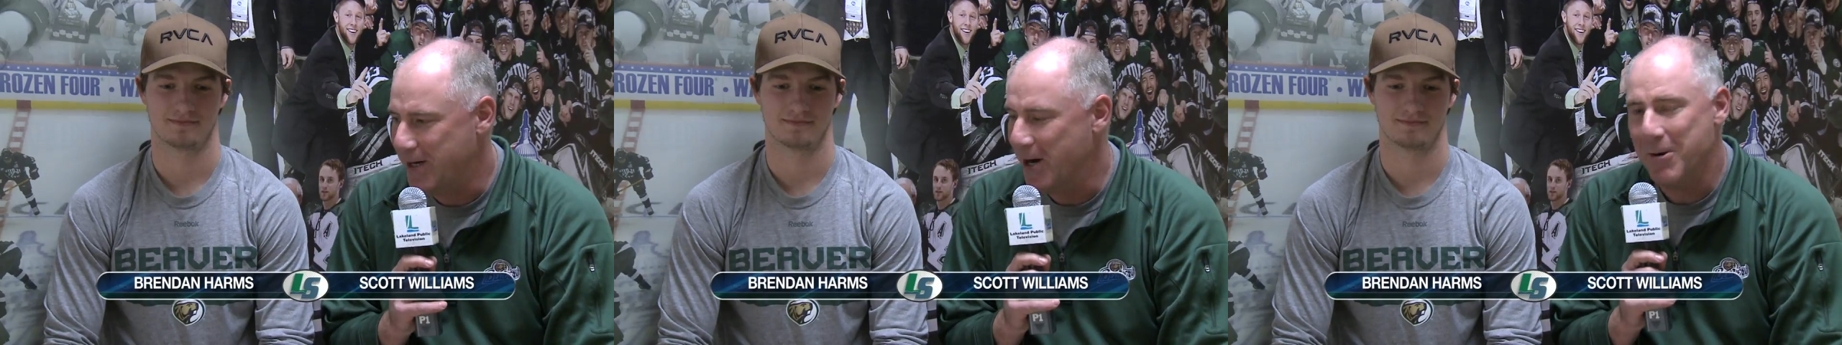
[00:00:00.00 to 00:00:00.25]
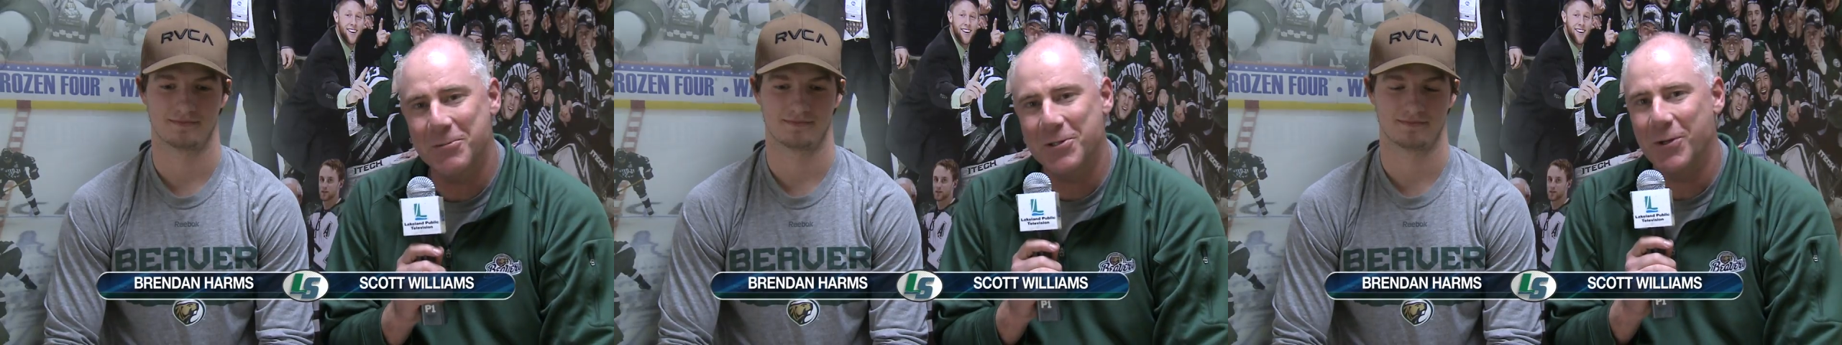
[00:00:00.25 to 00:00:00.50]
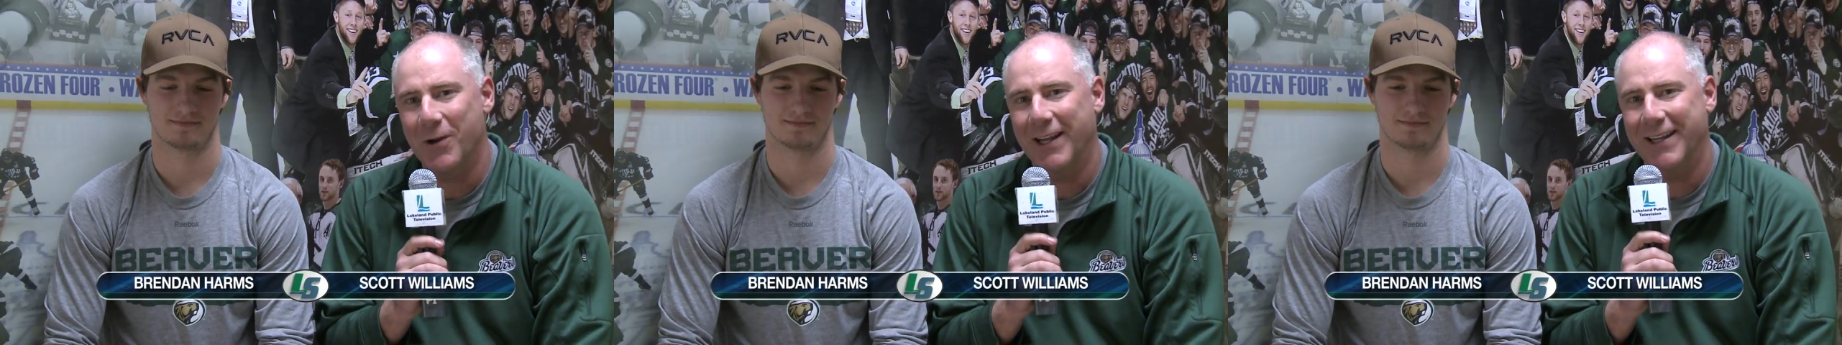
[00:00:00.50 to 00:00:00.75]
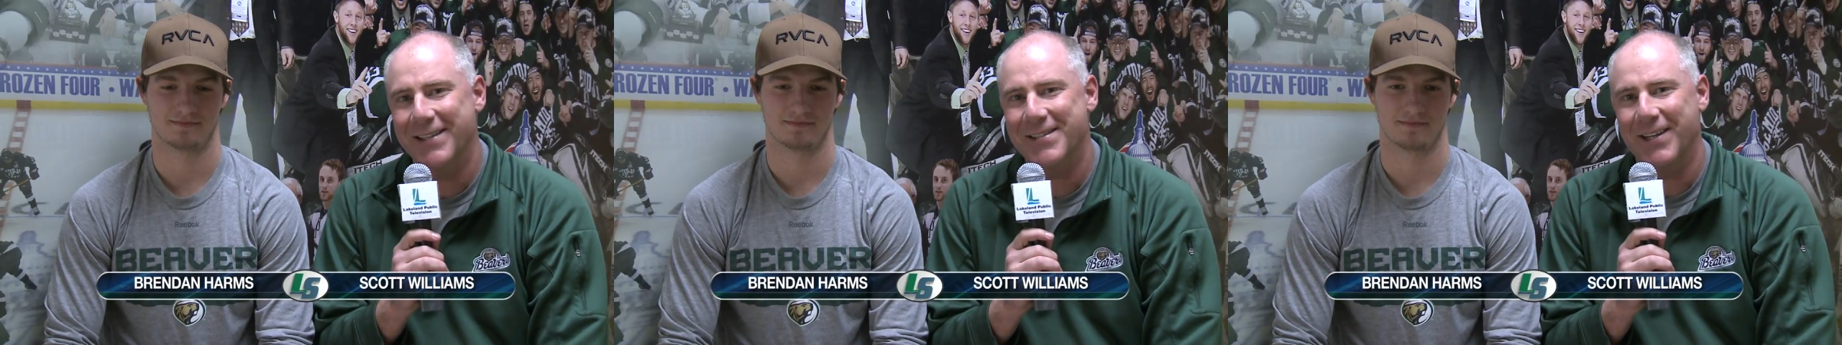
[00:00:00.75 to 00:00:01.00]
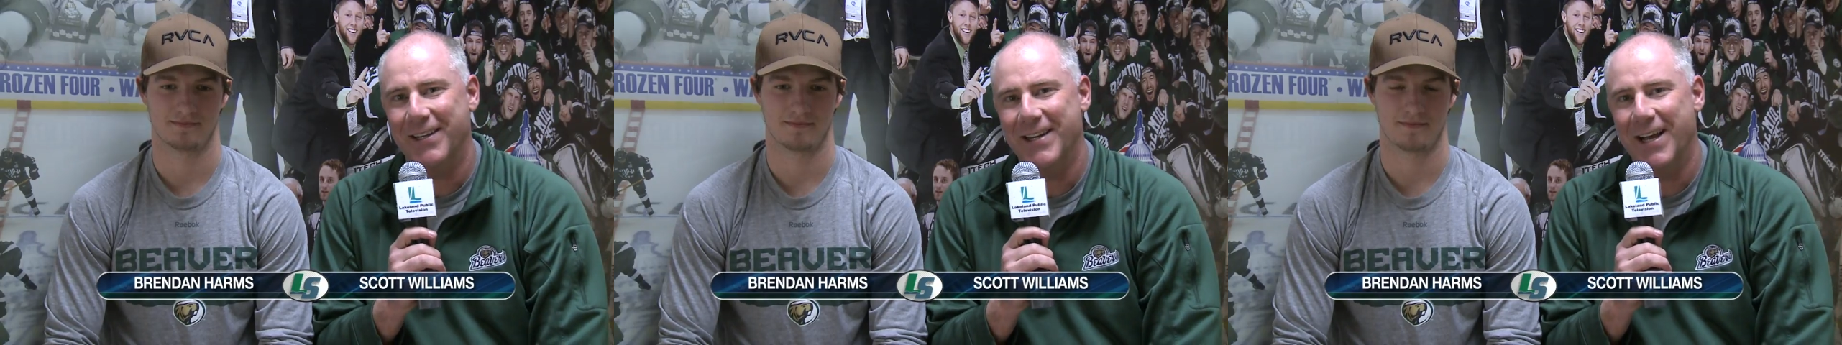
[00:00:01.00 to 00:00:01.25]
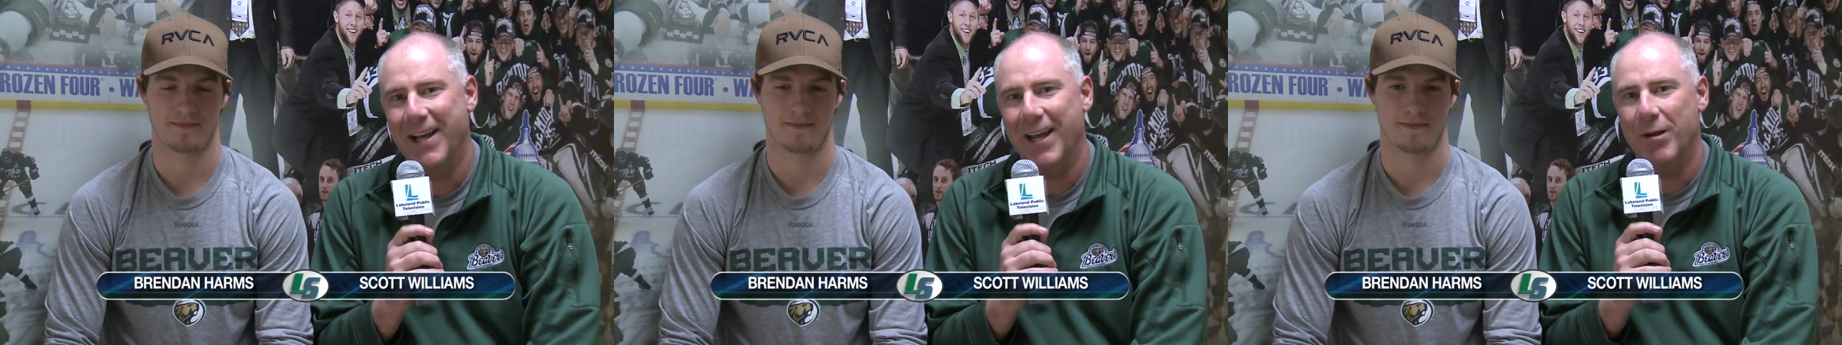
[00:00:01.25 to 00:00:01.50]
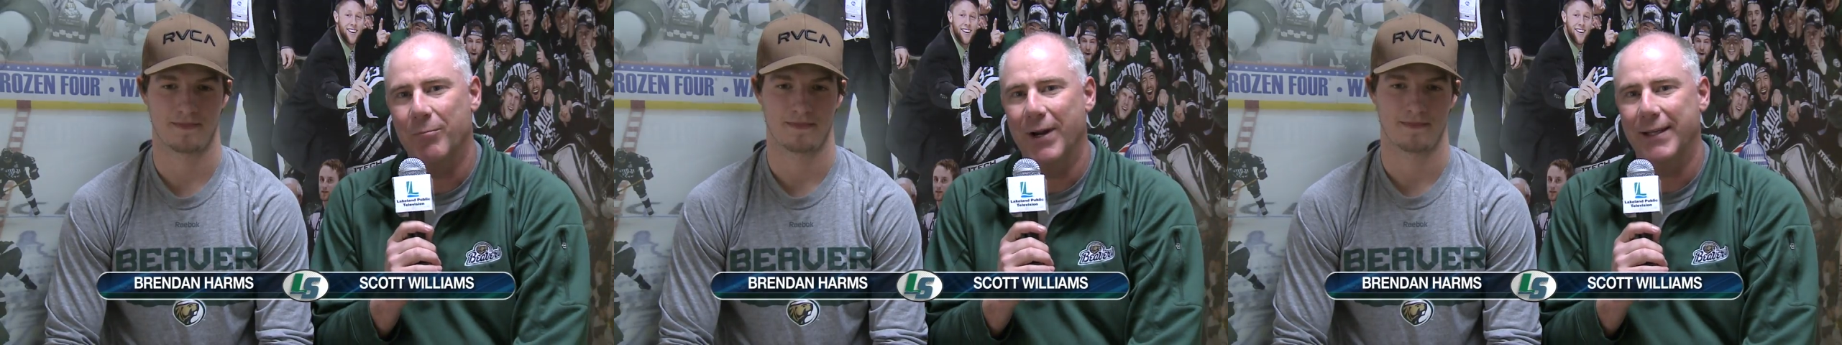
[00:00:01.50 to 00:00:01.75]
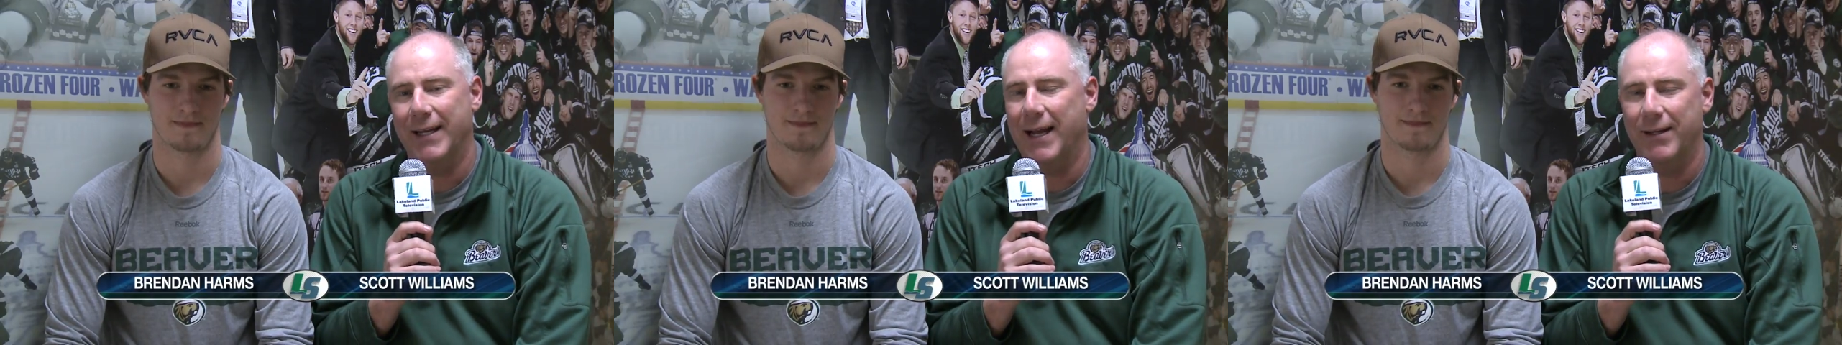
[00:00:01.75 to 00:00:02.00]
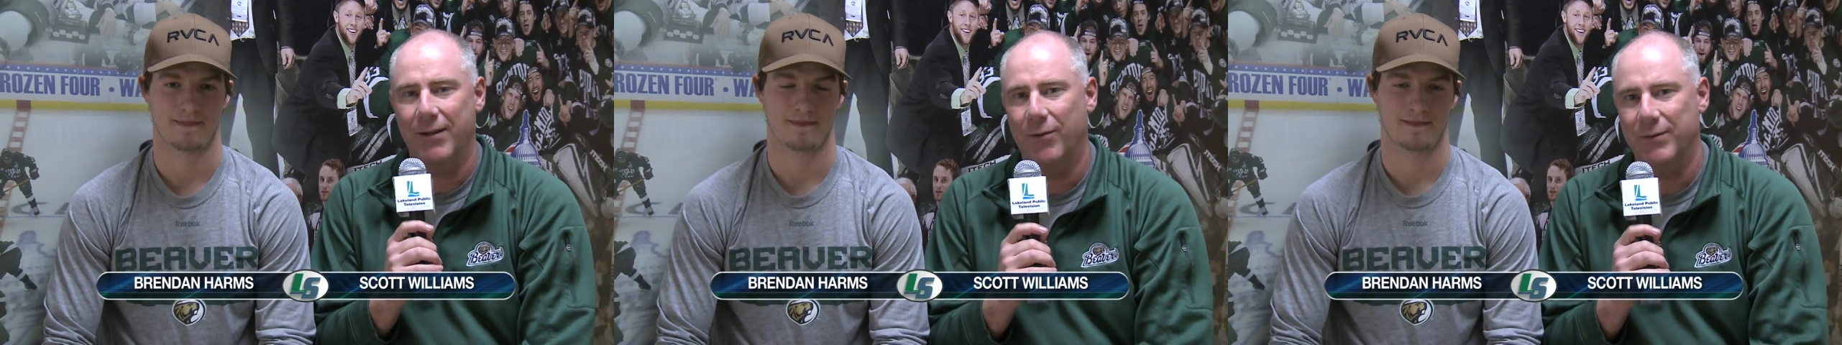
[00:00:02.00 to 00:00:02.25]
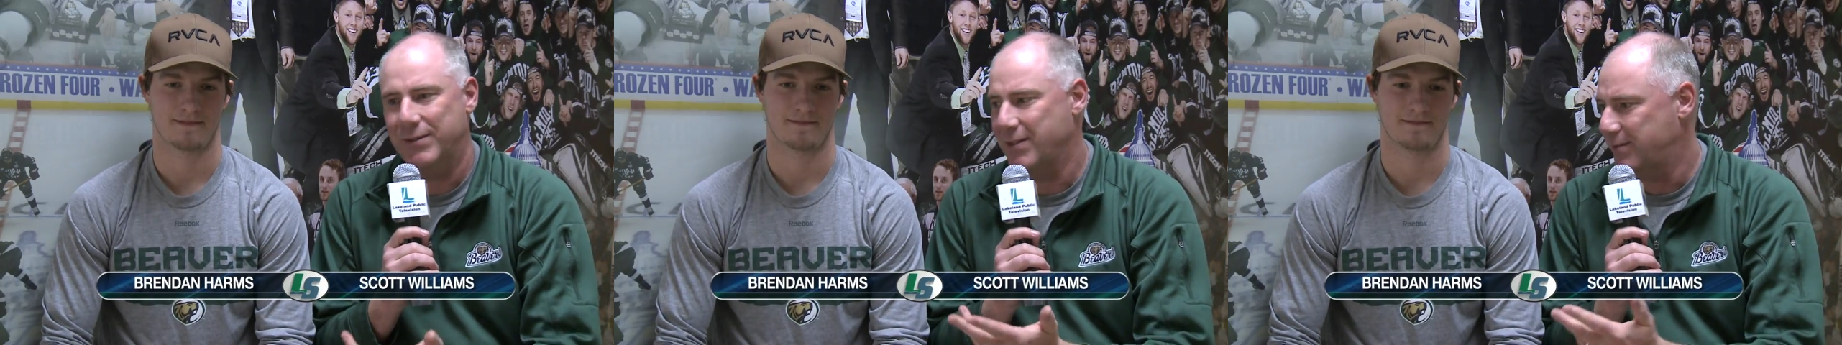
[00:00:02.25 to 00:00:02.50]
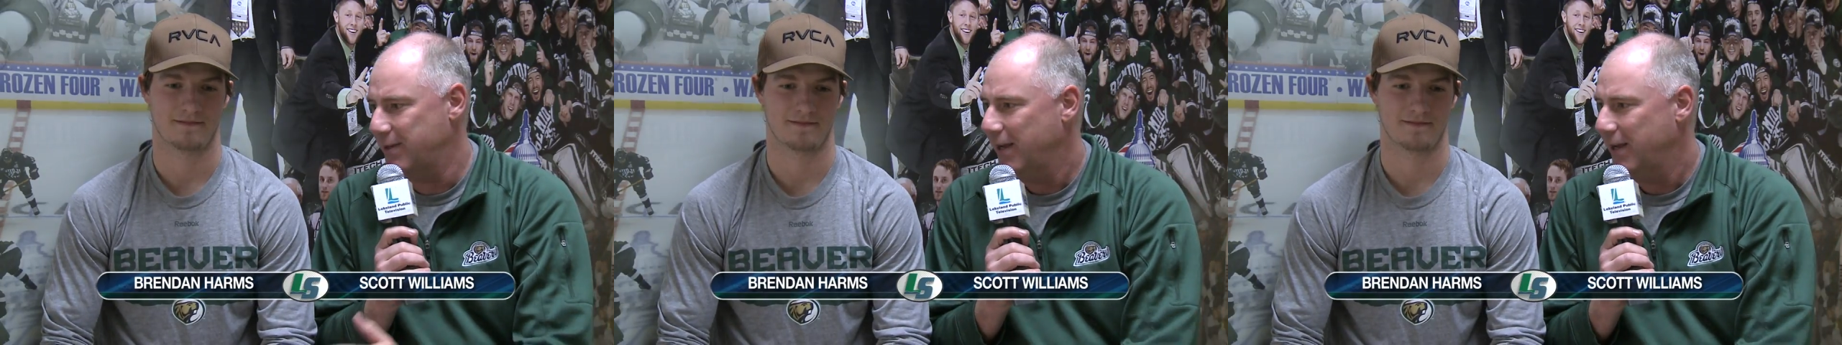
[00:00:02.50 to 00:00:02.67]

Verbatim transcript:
Speaker 1: Harms joining us. And uh, and Brendan, I just